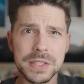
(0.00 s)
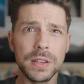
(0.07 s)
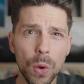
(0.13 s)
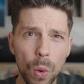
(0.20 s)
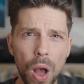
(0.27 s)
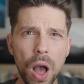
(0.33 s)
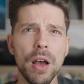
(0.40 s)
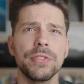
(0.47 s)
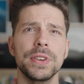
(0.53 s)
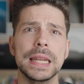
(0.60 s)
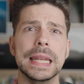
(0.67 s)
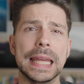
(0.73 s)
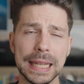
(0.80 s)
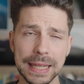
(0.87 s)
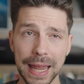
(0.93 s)
So
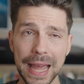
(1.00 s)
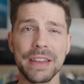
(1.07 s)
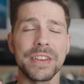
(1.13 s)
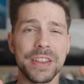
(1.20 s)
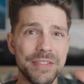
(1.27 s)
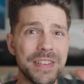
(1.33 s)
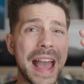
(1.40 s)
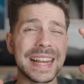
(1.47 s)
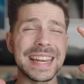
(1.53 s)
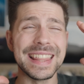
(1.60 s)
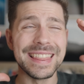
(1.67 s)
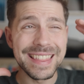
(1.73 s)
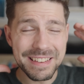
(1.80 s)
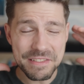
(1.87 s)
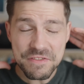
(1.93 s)
often in life, in fact,
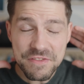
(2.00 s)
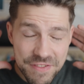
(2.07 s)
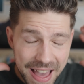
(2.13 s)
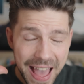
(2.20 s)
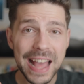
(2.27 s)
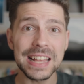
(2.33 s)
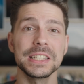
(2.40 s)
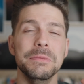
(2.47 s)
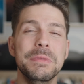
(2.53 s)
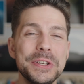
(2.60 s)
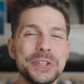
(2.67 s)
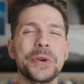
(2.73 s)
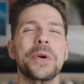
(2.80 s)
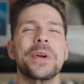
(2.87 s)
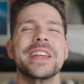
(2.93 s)
in the vast
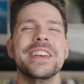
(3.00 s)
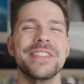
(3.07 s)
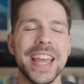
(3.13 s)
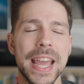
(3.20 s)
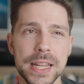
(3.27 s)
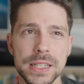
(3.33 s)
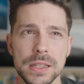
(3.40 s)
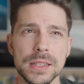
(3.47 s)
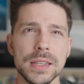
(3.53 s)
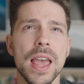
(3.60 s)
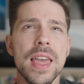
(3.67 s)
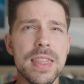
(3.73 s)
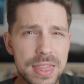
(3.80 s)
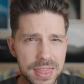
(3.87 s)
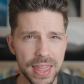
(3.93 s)
majority of cases,
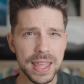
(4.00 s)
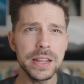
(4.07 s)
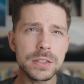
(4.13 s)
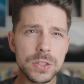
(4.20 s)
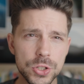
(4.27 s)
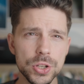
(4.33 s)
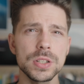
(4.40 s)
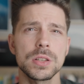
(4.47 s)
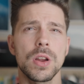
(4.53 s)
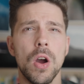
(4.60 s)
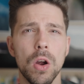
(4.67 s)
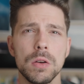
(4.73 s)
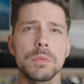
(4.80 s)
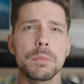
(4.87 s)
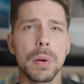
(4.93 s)
things just
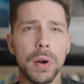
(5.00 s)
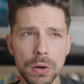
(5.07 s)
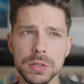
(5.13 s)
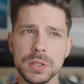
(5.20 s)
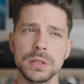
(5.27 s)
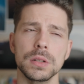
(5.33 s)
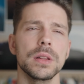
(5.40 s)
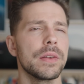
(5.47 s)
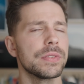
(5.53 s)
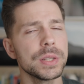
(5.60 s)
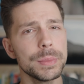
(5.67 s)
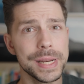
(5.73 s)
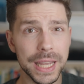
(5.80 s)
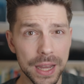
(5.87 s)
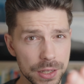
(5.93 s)
aren't personal. If
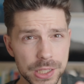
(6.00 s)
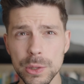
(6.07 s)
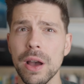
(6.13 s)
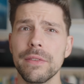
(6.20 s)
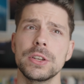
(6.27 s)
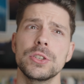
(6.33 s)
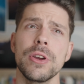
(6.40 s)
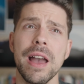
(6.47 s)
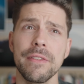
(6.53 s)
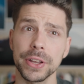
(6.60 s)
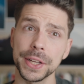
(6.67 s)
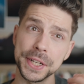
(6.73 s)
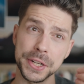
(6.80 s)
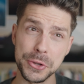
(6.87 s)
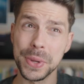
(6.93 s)
somebody cuts you off in
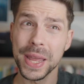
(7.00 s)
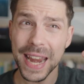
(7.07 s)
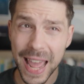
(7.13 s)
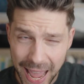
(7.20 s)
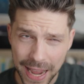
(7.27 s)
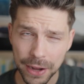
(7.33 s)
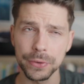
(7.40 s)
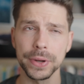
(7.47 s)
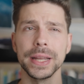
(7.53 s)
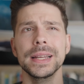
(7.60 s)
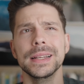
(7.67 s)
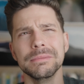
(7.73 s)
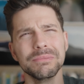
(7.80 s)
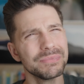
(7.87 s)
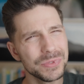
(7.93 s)
traffic and you get angry,
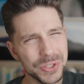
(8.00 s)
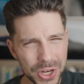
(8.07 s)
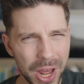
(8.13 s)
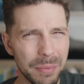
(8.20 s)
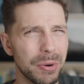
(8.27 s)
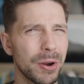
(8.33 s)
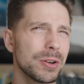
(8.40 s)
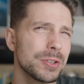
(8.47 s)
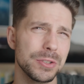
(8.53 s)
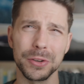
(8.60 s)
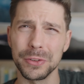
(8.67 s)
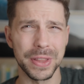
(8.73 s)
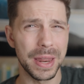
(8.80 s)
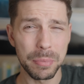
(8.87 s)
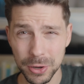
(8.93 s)
it's not
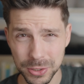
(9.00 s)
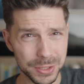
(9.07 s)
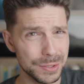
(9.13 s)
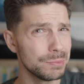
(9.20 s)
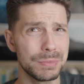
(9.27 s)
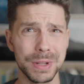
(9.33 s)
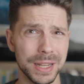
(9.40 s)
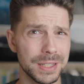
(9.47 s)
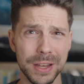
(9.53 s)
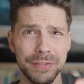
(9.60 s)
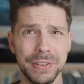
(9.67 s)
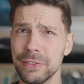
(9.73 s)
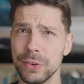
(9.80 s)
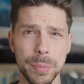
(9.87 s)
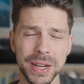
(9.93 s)
personal. That person cuts off
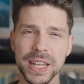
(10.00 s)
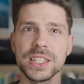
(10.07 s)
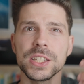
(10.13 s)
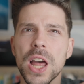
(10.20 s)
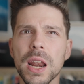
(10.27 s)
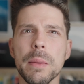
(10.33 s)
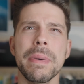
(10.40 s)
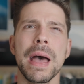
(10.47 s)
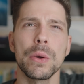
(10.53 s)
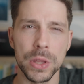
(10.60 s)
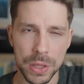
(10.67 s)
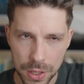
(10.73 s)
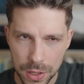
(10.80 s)
everybody. It's not about